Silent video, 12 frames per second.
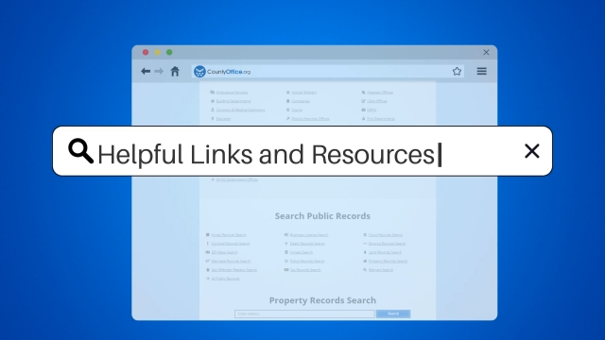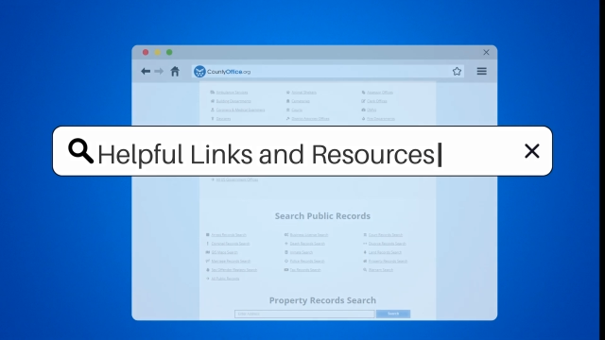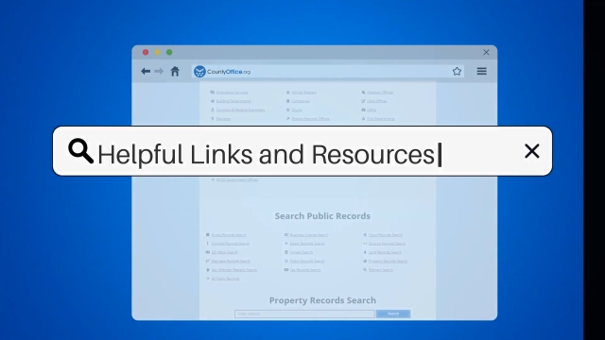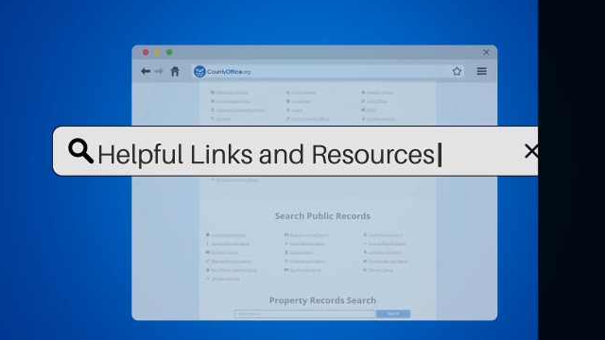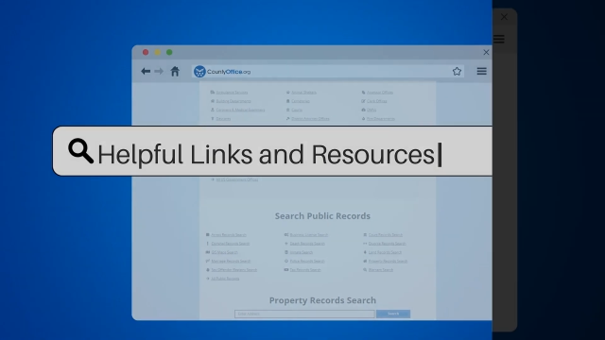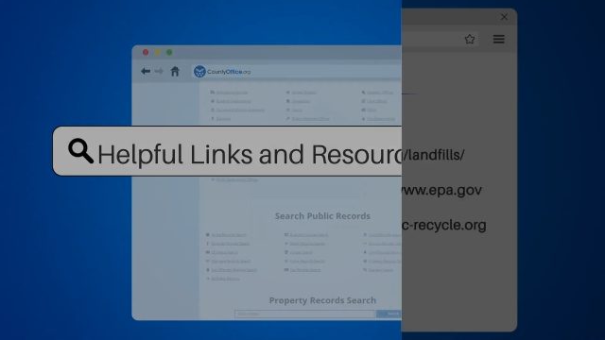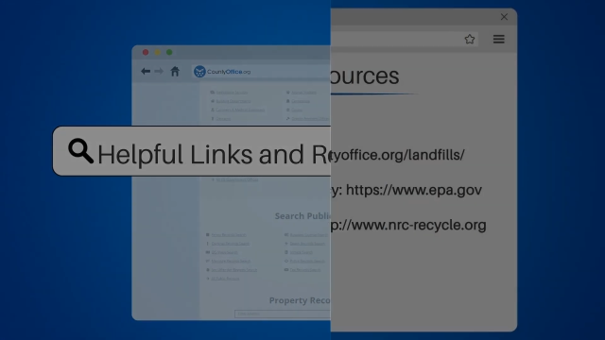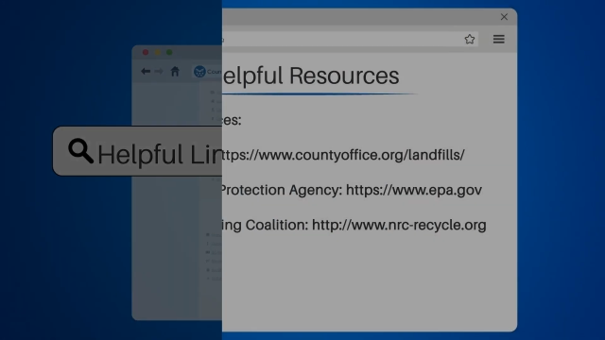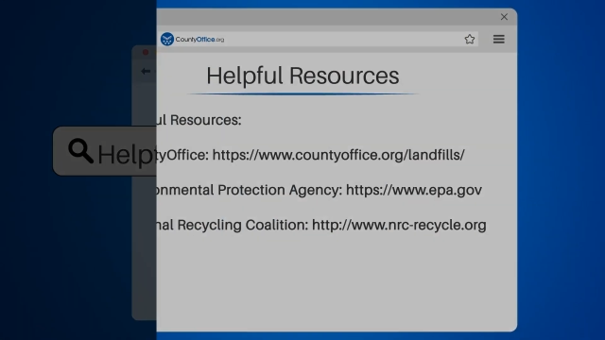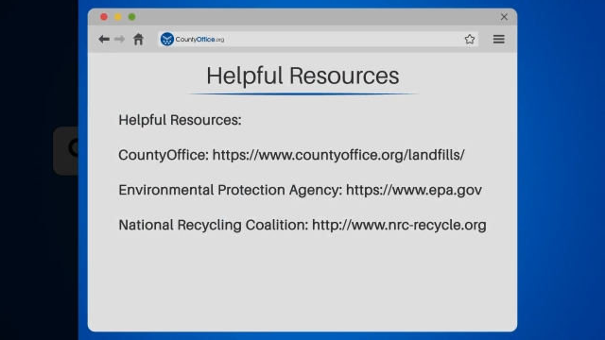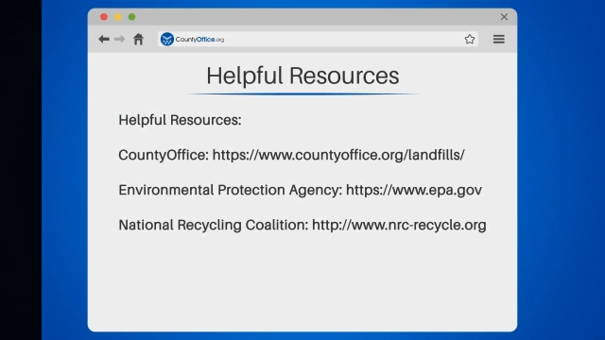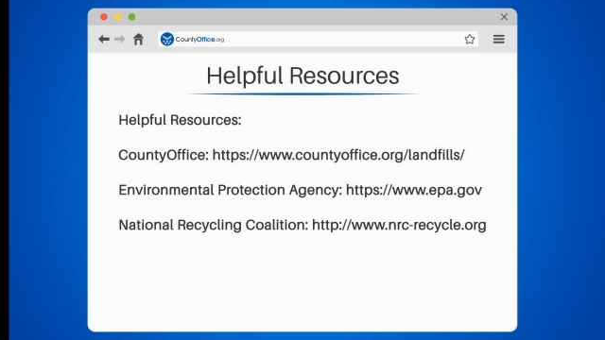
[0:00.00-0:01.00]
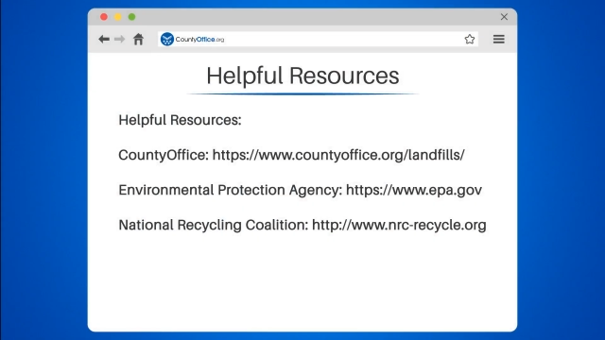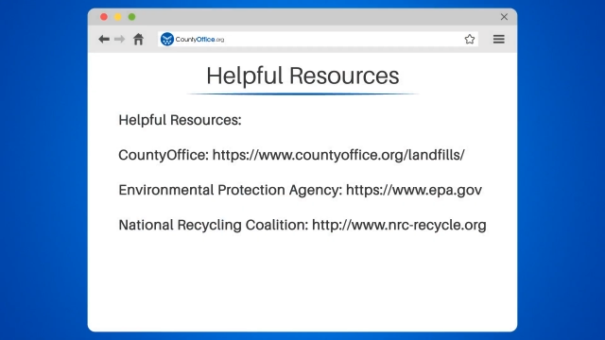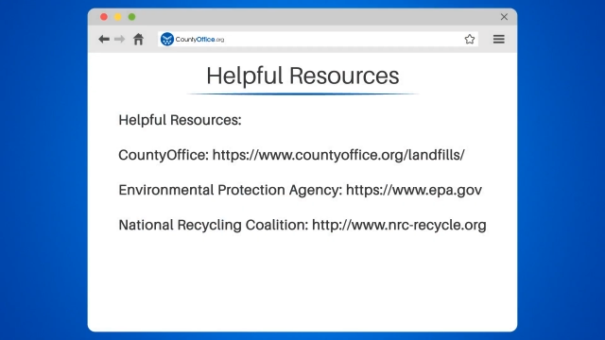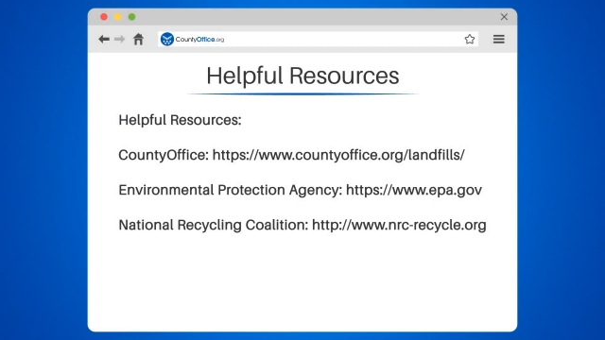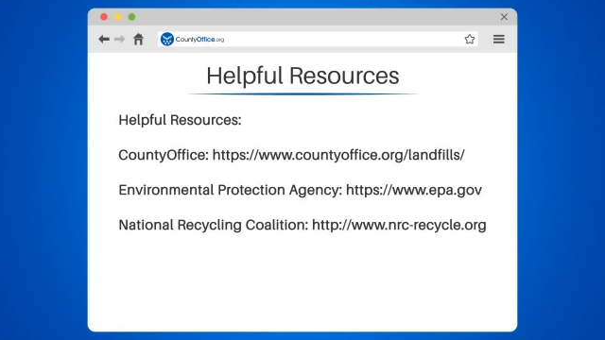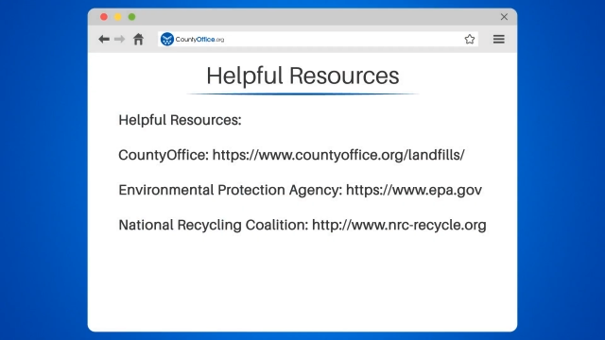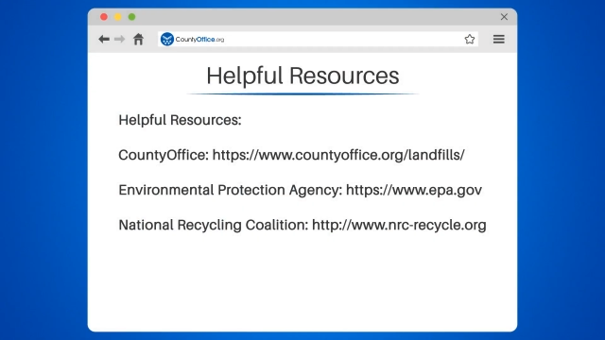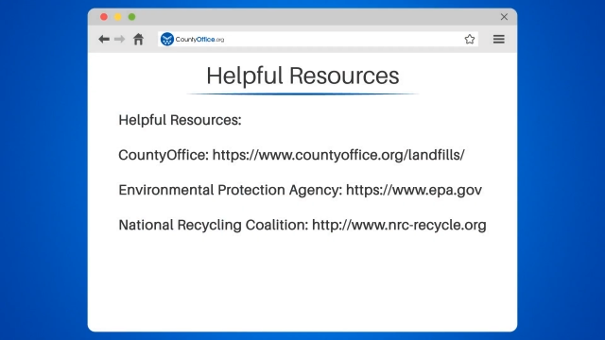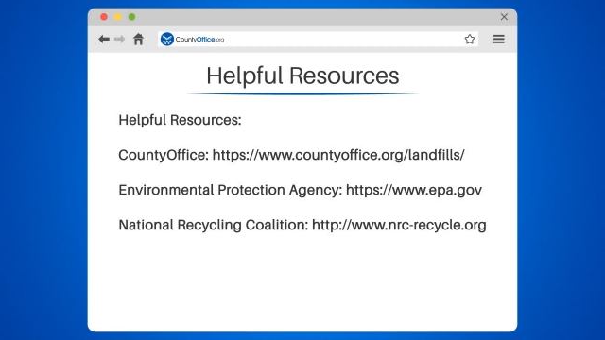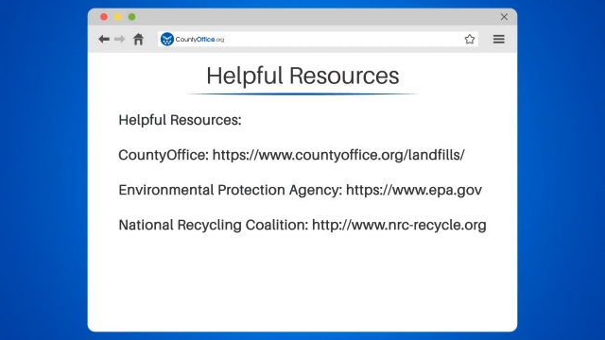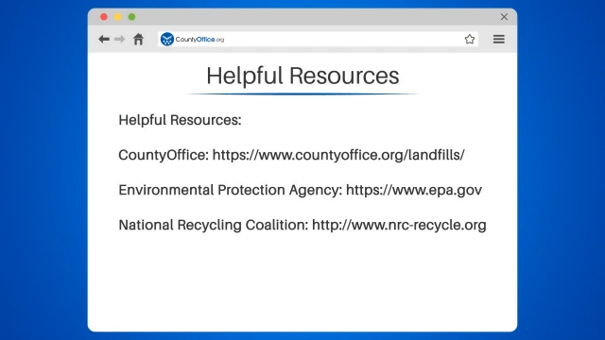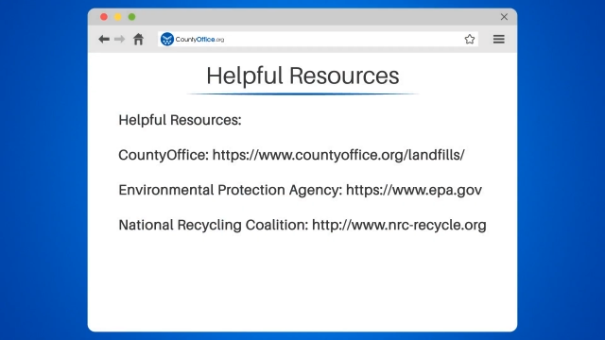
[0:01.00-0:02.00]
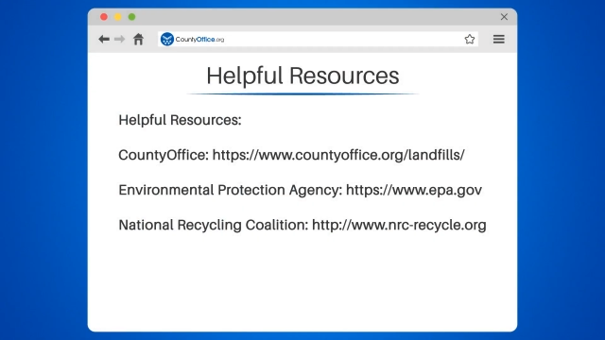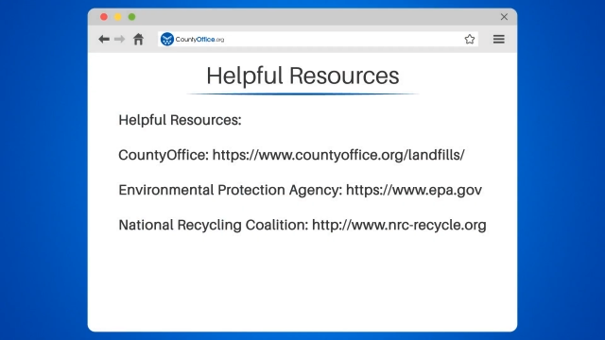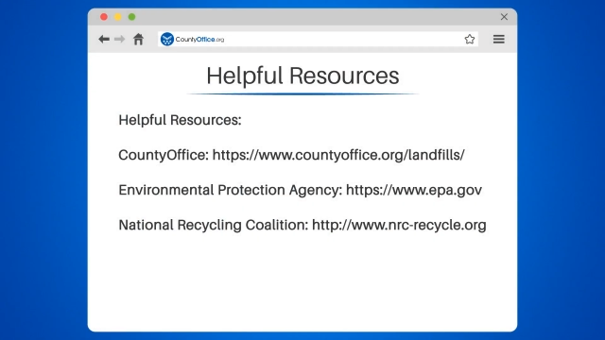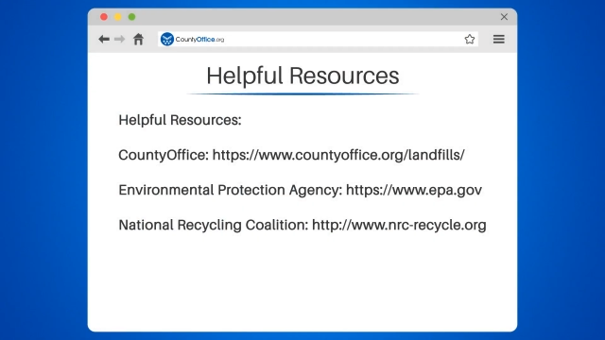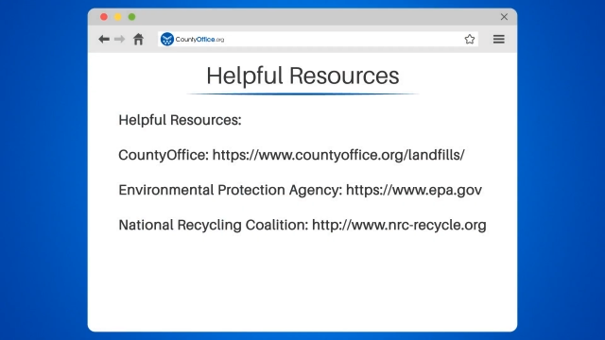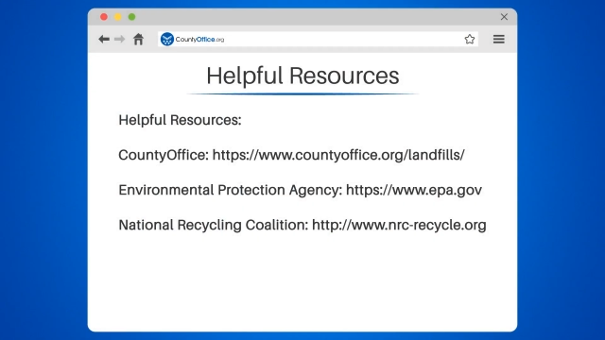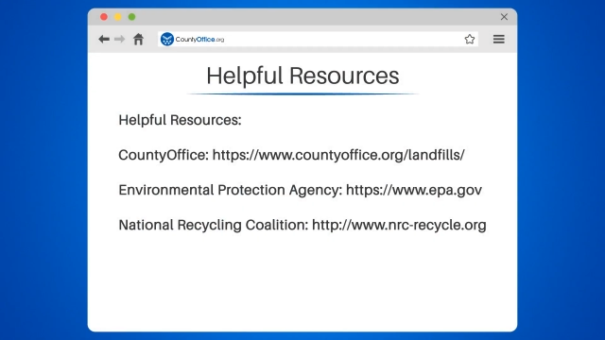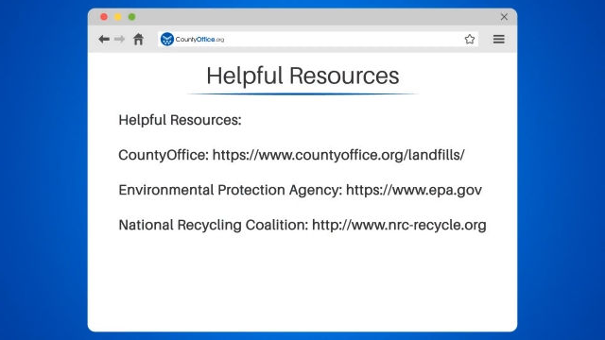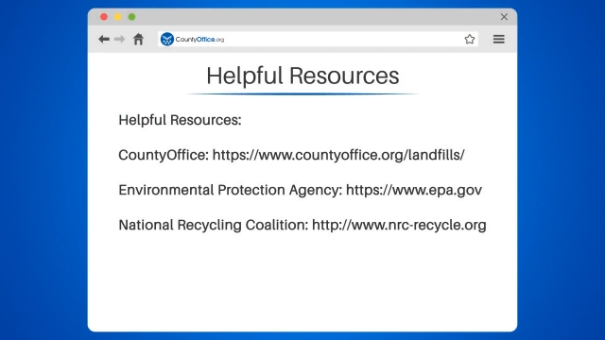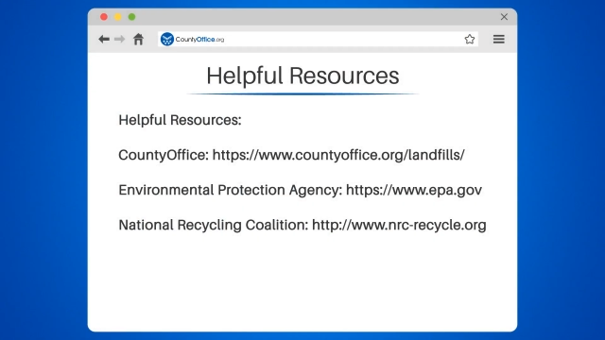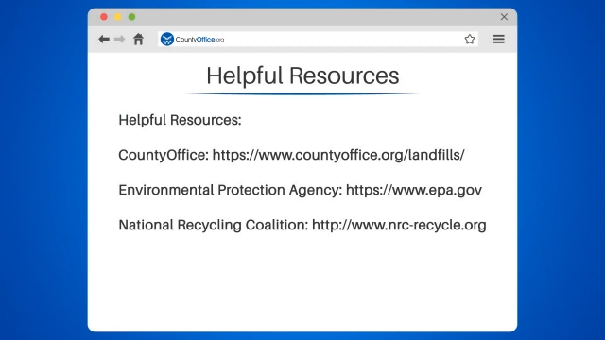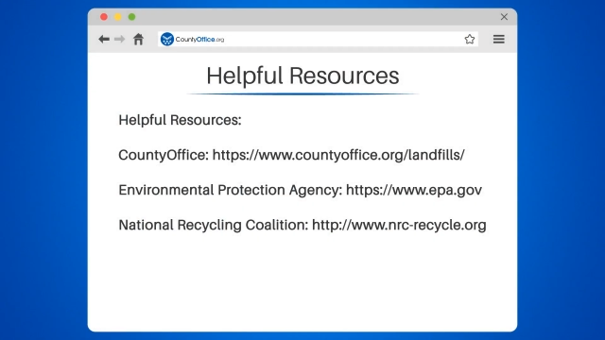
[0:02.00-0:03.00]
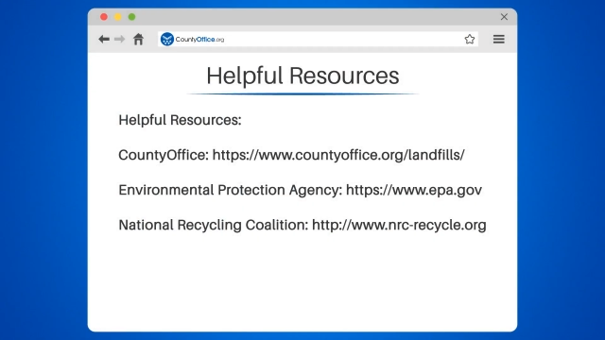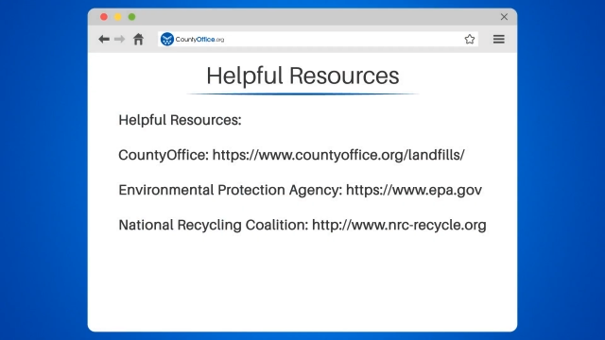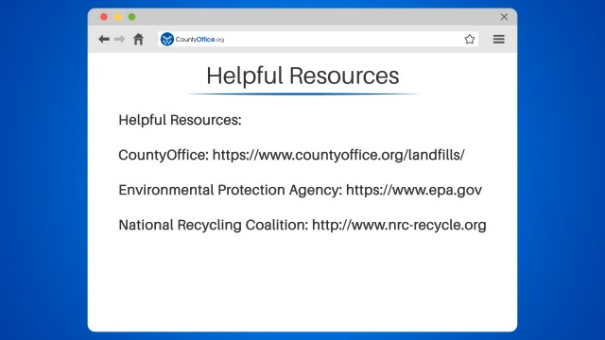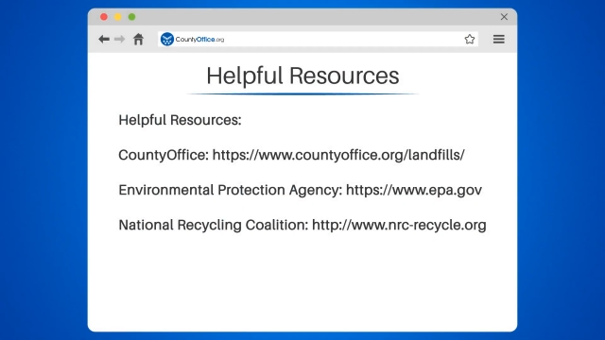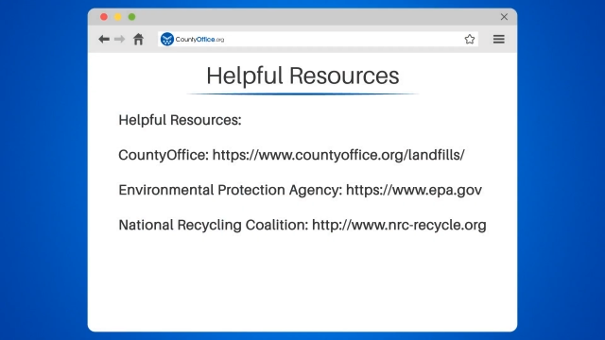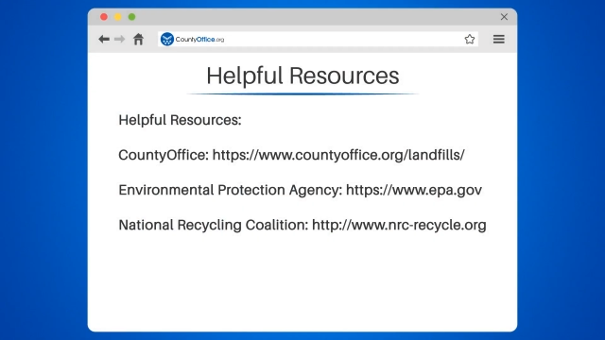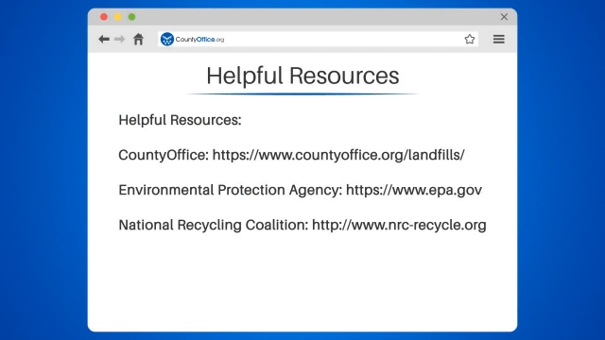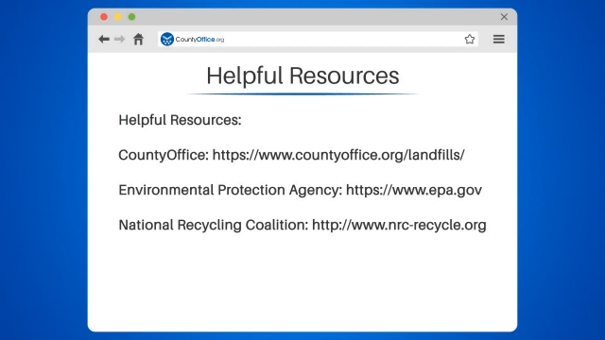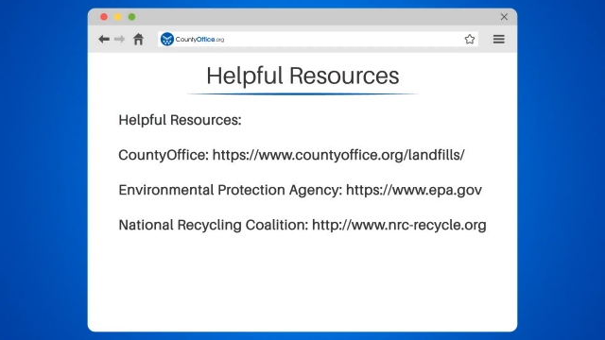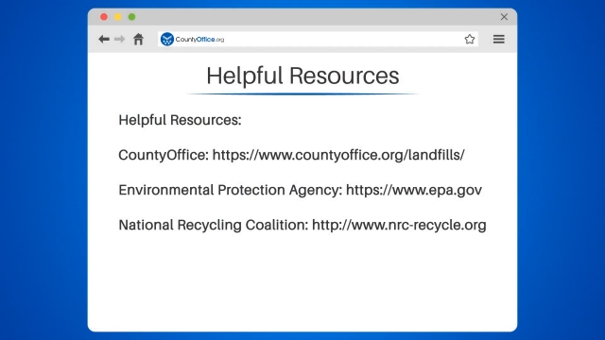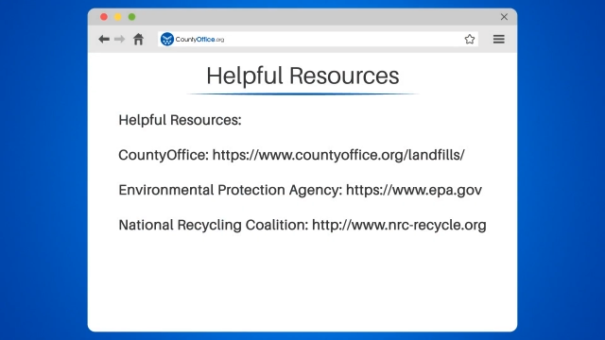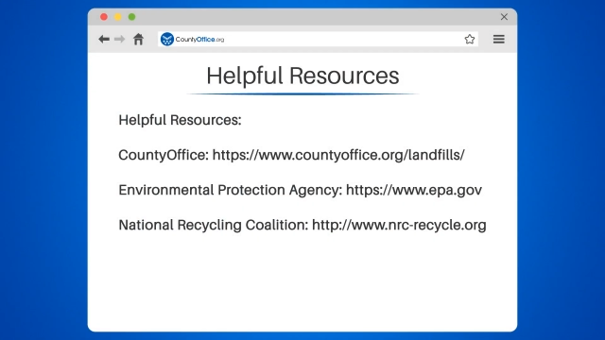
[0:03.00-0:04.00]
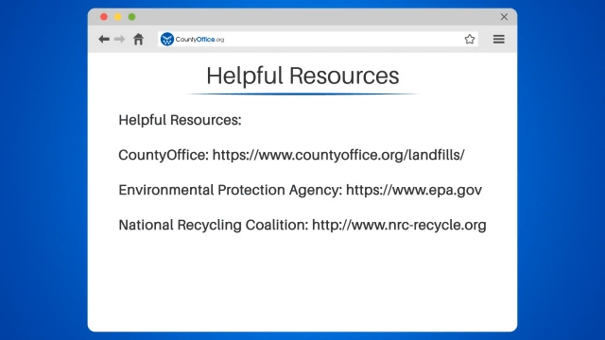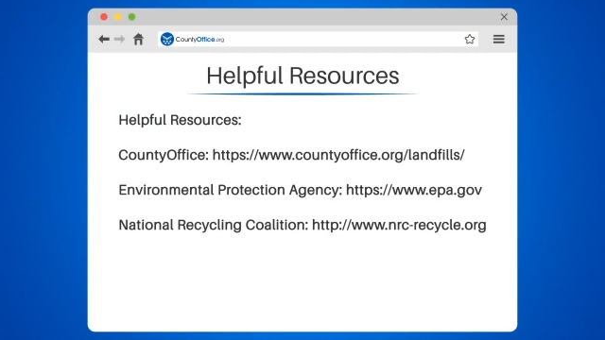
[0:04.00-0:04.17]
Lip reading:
[unreadable: no face in view]